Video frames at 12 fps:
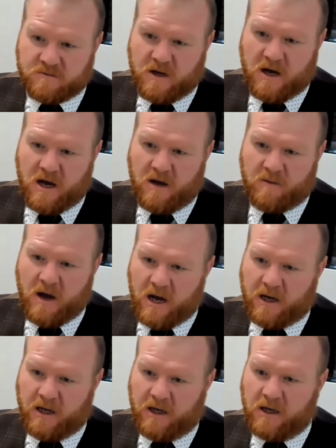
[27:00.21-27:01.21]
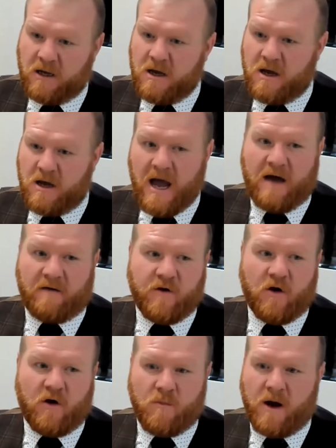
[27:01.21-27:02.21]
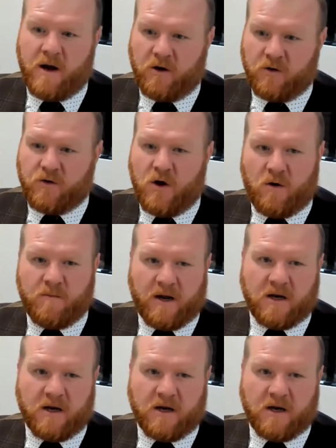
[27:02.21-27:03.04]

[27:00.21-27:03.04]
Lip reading: i.e. have no money or not making